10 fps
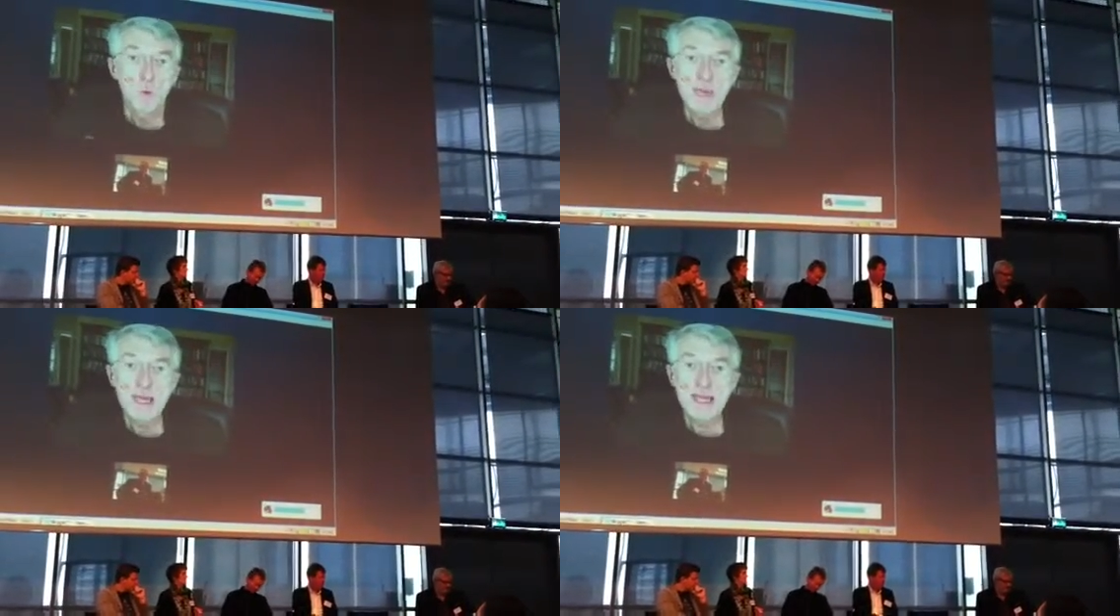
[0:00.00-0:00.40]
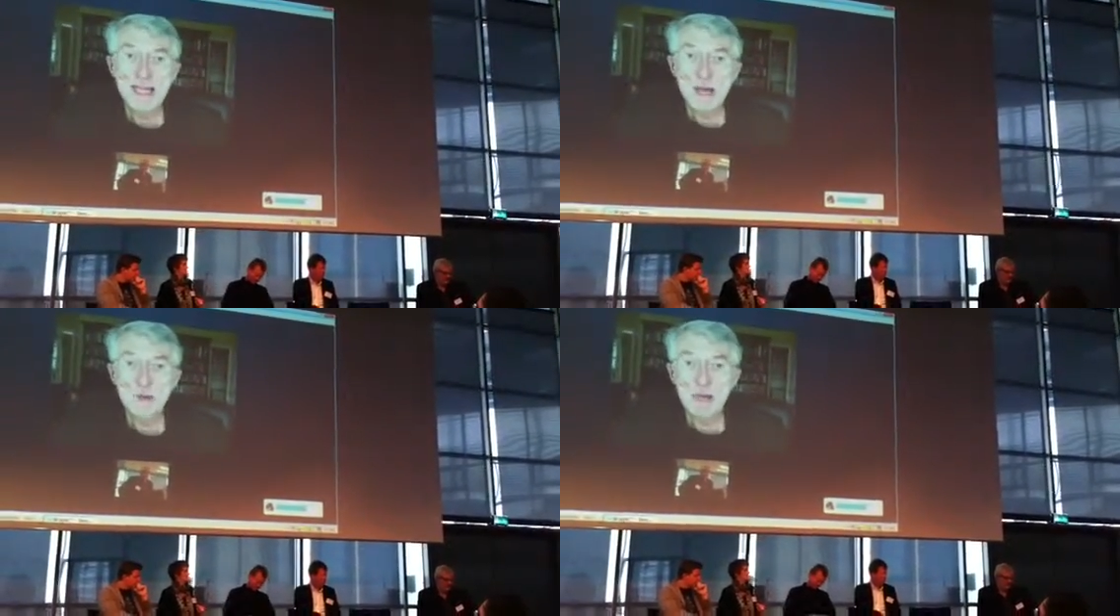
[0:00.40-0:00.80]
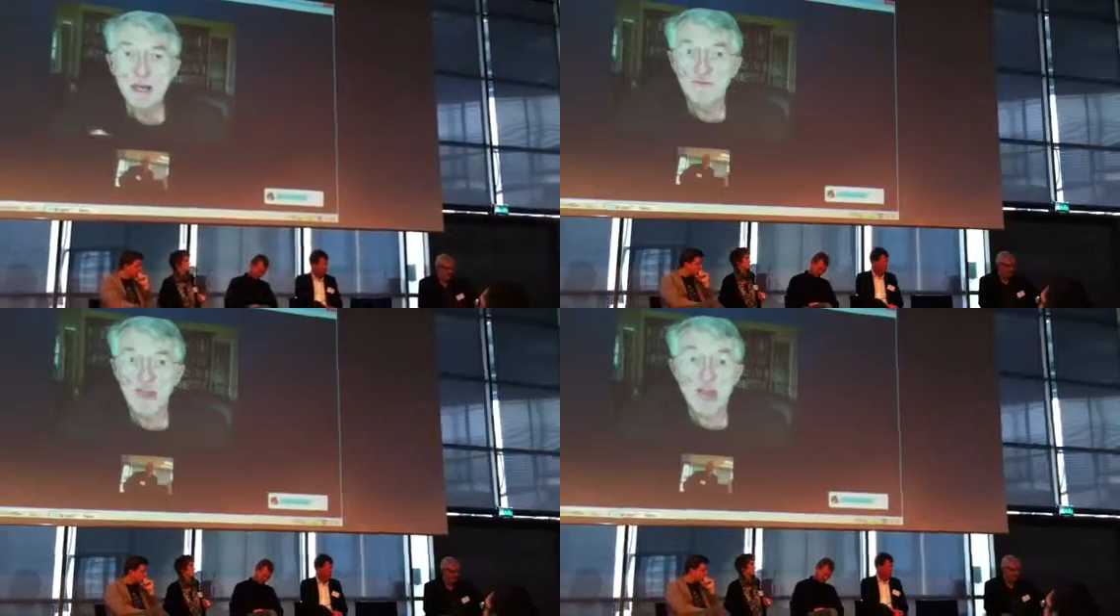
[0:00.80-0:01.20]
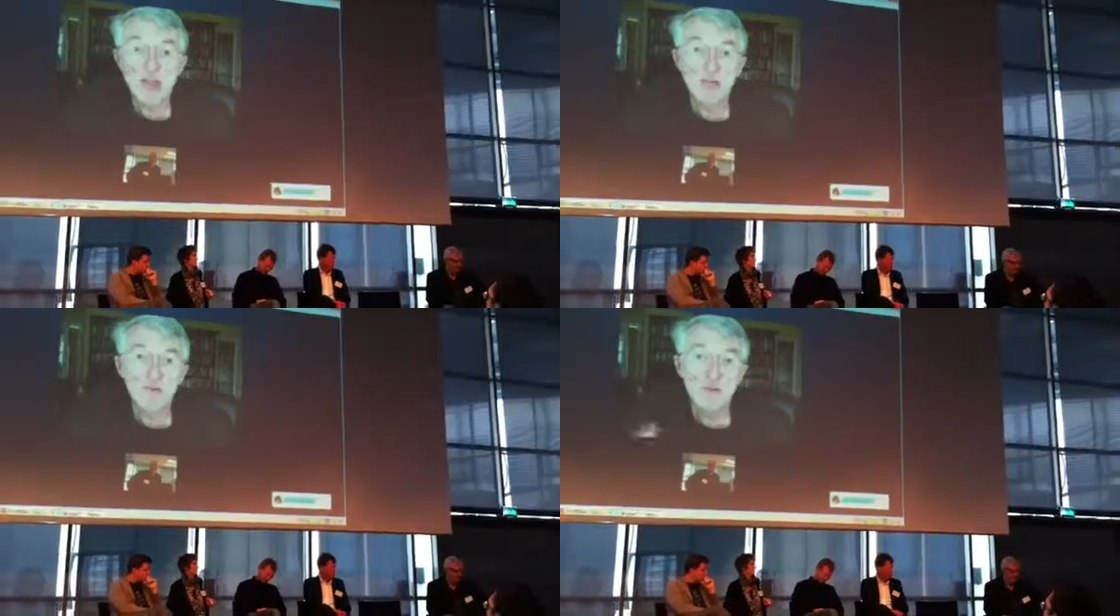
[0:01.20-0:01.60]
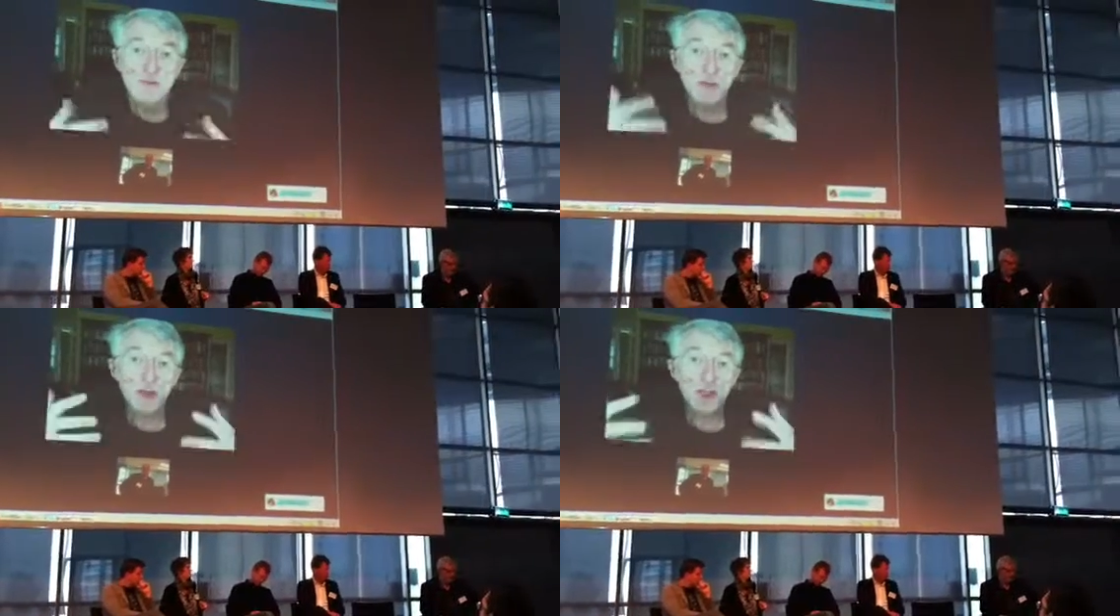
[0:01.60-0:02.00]
We can now take advantage of this
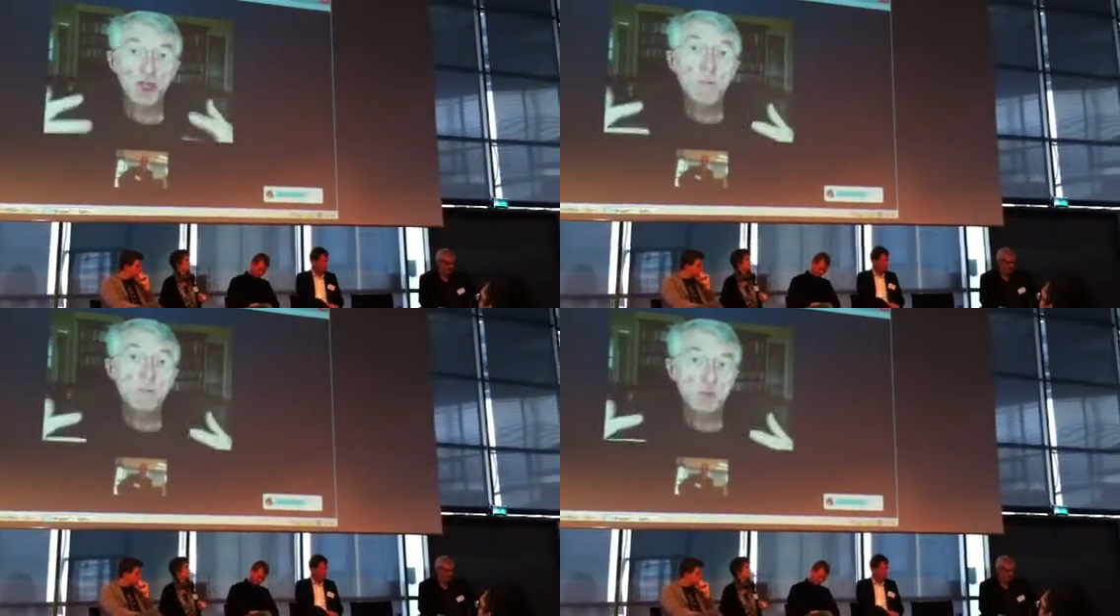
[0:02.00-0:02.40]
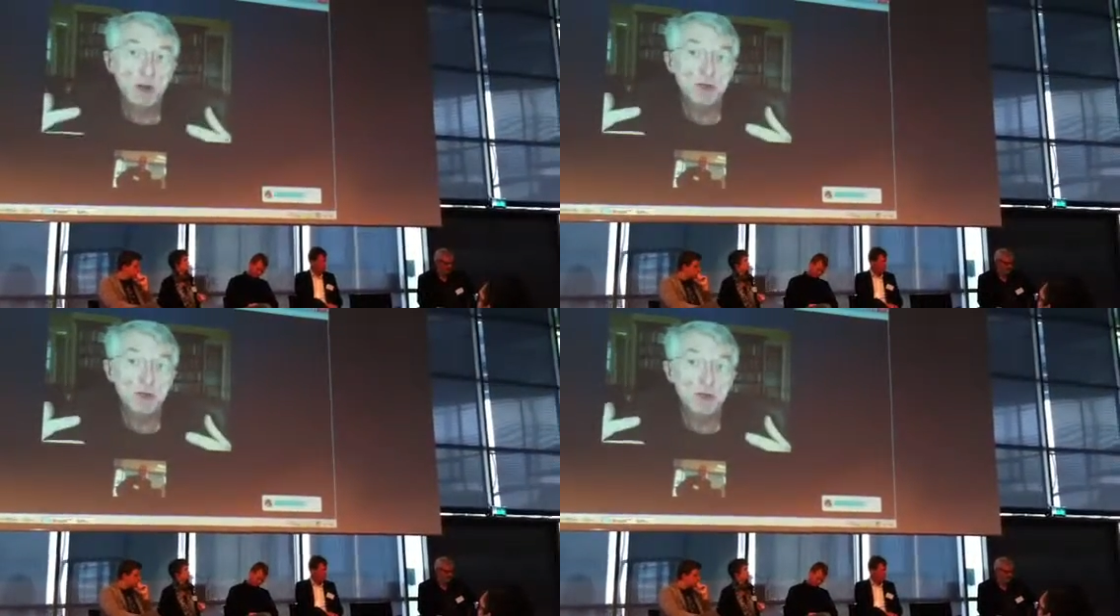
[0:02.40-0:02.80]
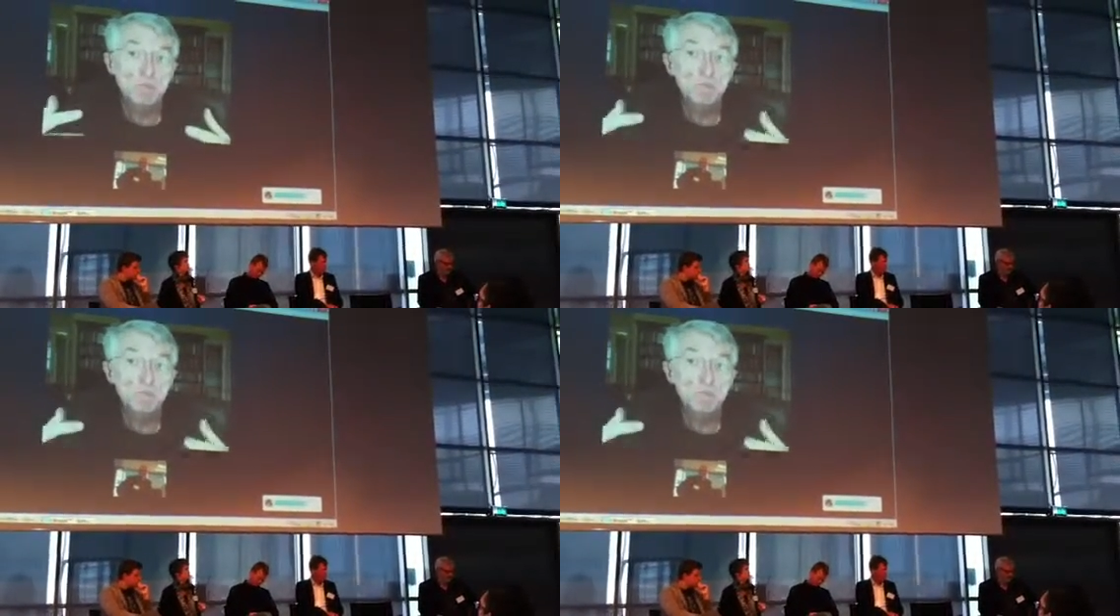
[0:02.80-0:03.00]
very cheap structure,